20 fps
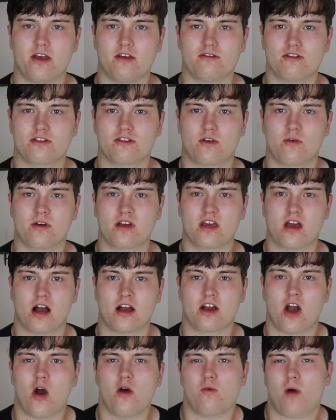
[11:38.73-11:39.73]
are you just going
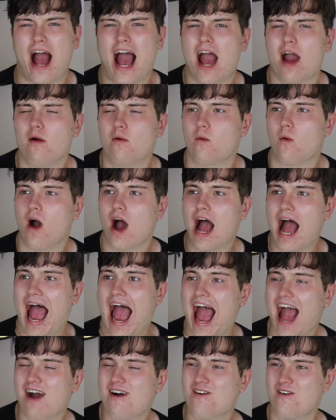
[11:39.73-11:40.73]
gung ho? Ow!
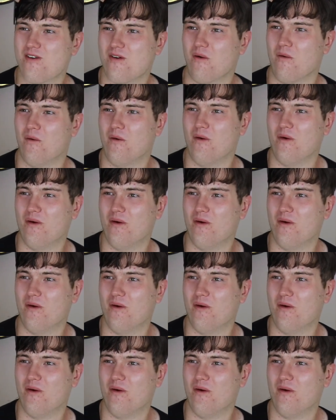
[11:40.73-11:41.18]
Ow!